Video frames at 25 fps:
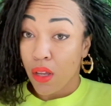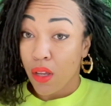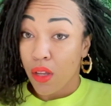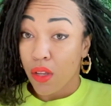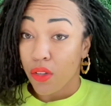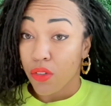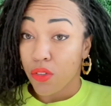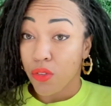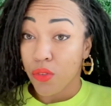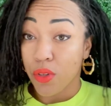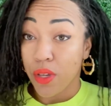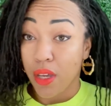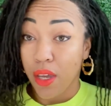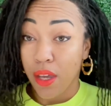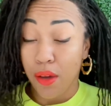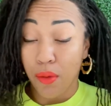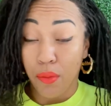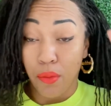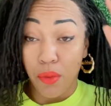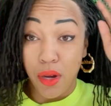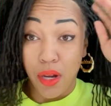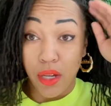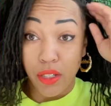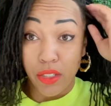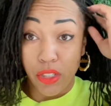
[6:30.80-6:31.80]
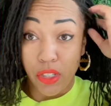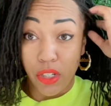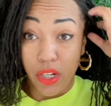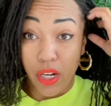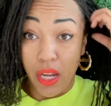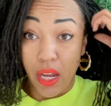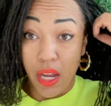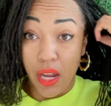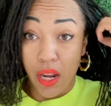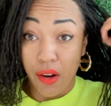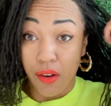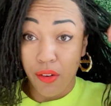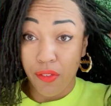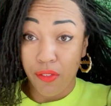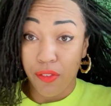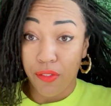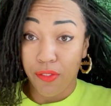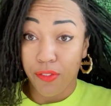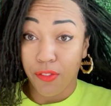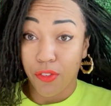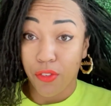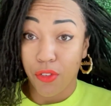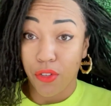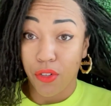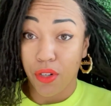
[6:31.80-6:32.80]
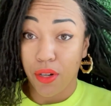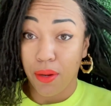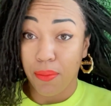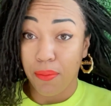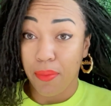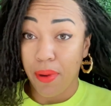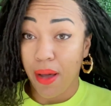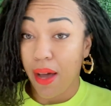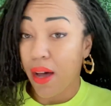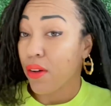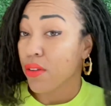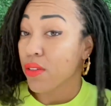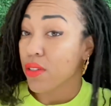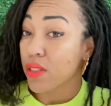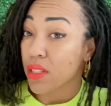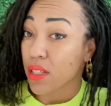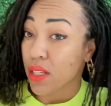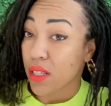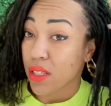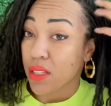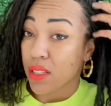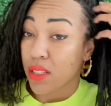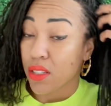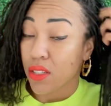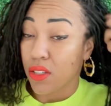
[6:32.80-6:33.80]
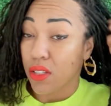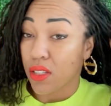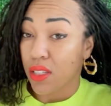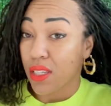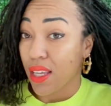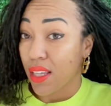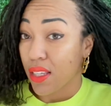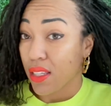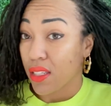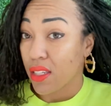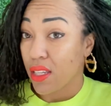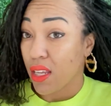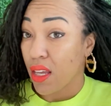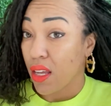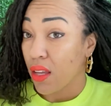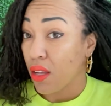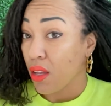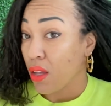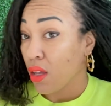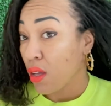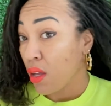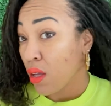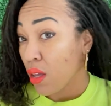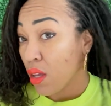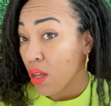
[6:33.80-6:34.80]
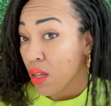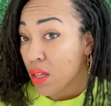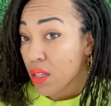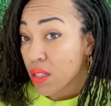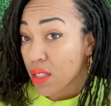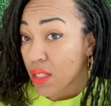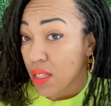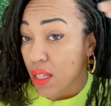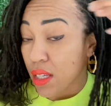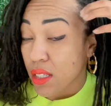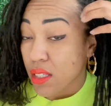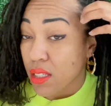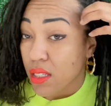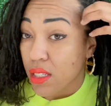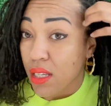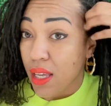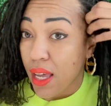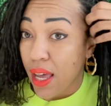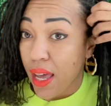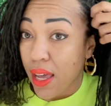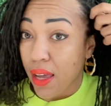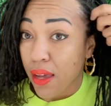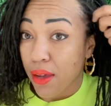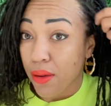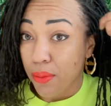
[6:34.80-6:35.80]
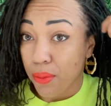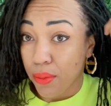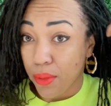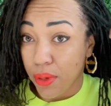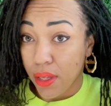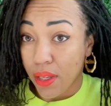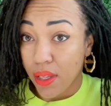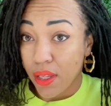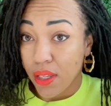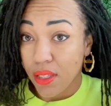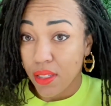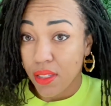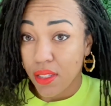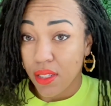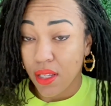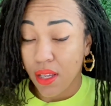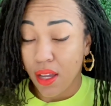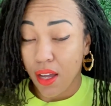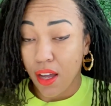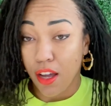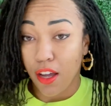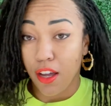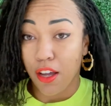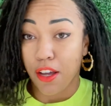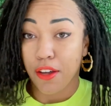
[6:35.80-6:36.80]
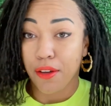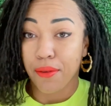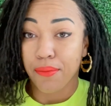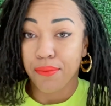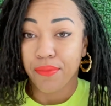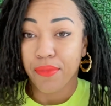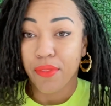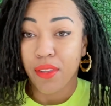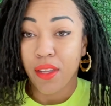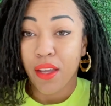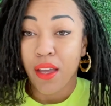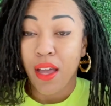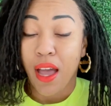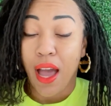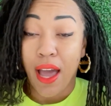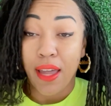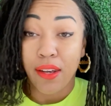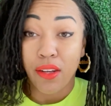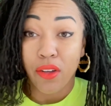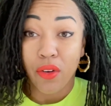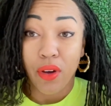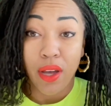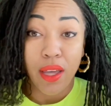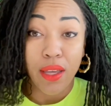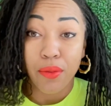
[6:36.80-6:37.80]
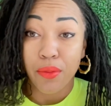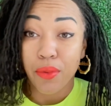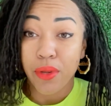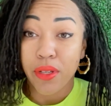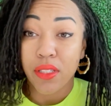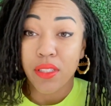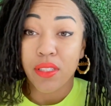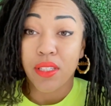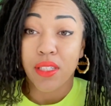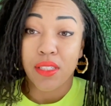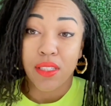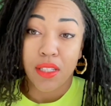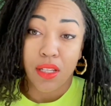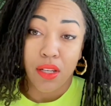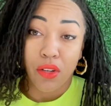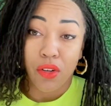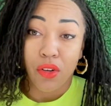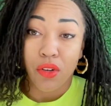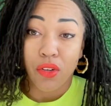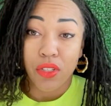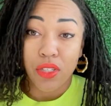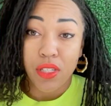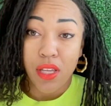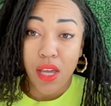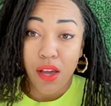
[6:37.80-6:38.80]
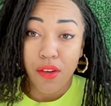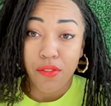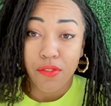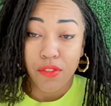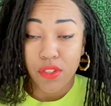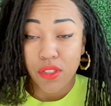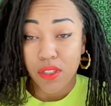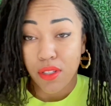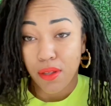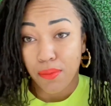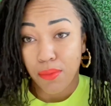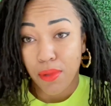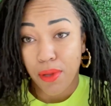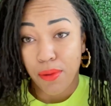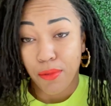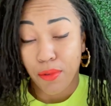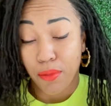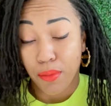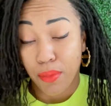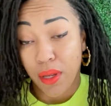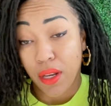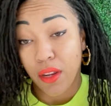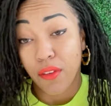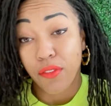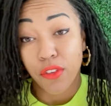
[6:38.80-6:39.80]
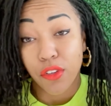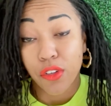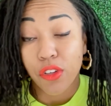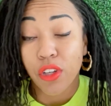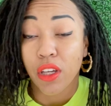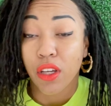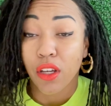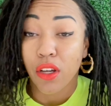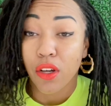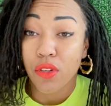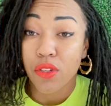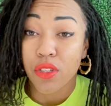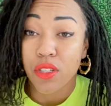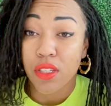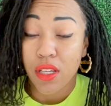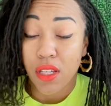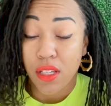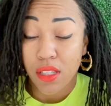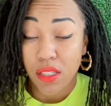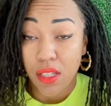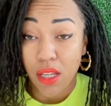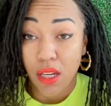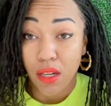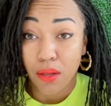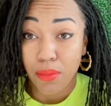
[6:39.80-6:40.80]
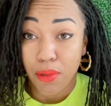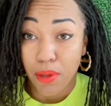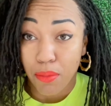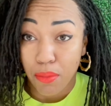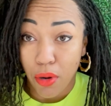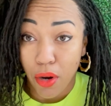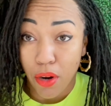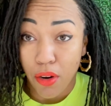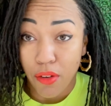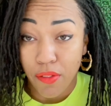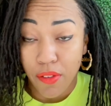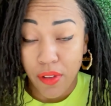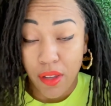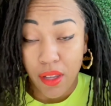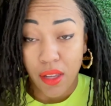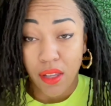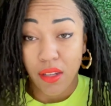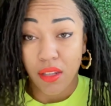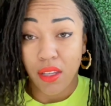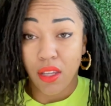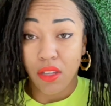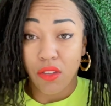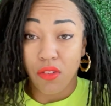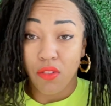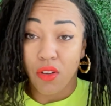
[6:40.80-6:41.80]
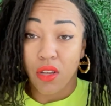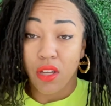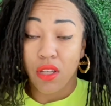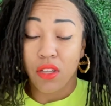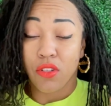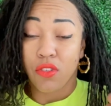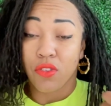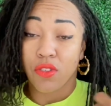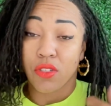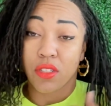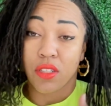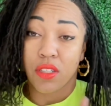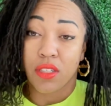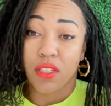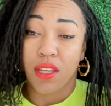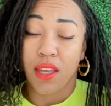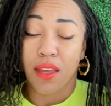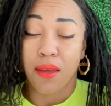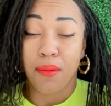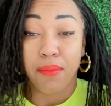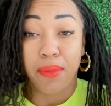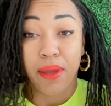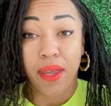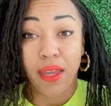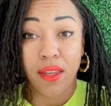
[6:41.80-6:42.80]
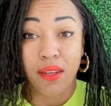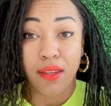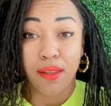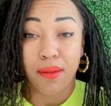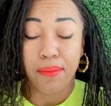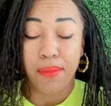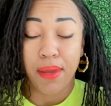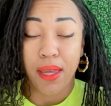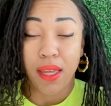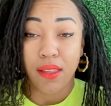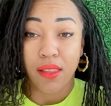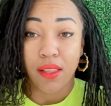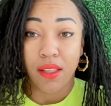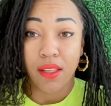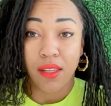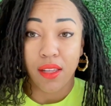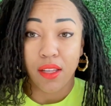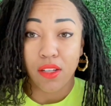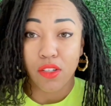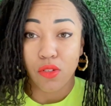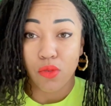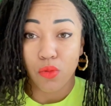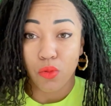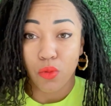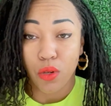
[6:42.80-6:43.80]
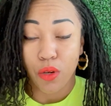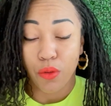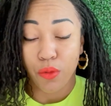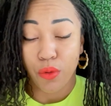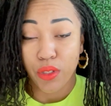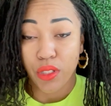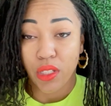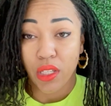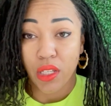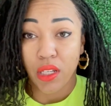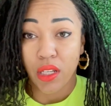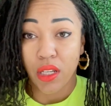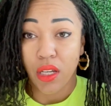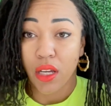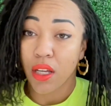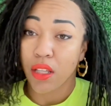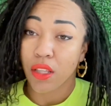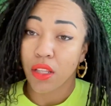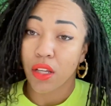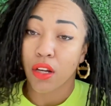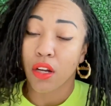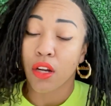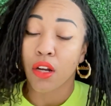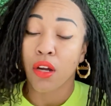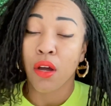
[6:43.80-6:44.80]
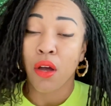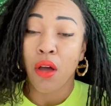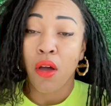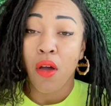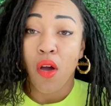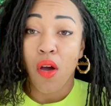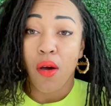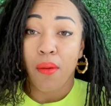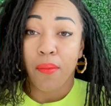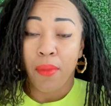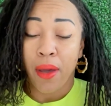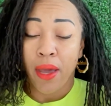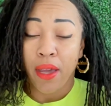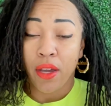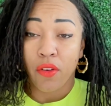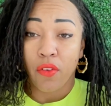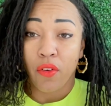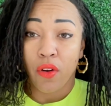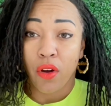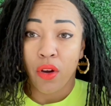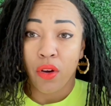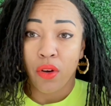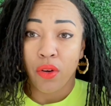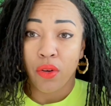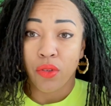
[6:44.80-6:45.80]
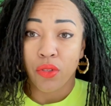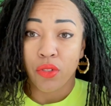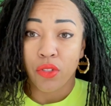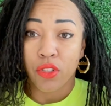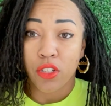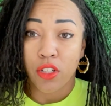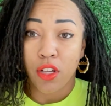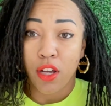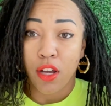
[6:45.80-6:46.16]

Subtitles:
you can't wash your hair for about six to 8 weeks. I know 8 weeks is a long time for some people, but if you can go 6, that'll be perfect. And then you can use the same banding method that you would with any other micros